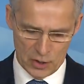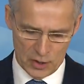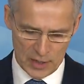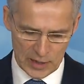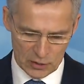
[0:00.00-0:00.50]

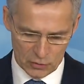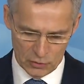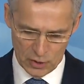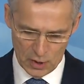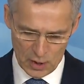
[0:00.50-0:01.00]

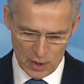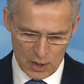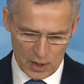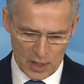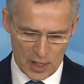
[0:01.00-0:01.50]
NATO.
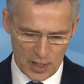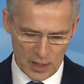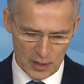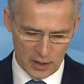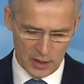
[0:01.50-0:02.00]

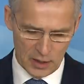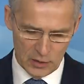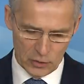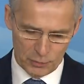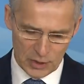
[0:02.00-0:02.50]
And
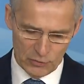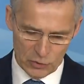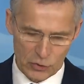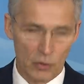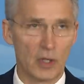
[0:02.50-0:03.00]
in your
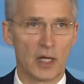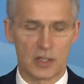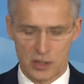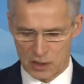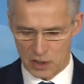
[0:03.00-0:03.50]
previous role
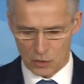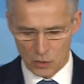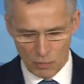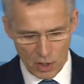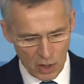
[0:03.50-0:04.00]
as
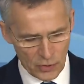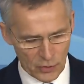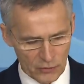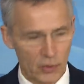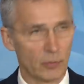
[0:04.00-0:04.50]

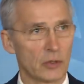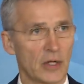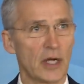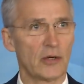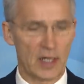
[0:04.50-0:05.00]
commander of the
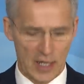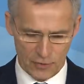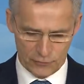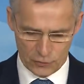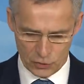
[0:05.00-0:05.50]
Bulgarian
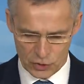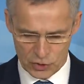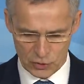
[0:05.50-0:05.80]
Air Force,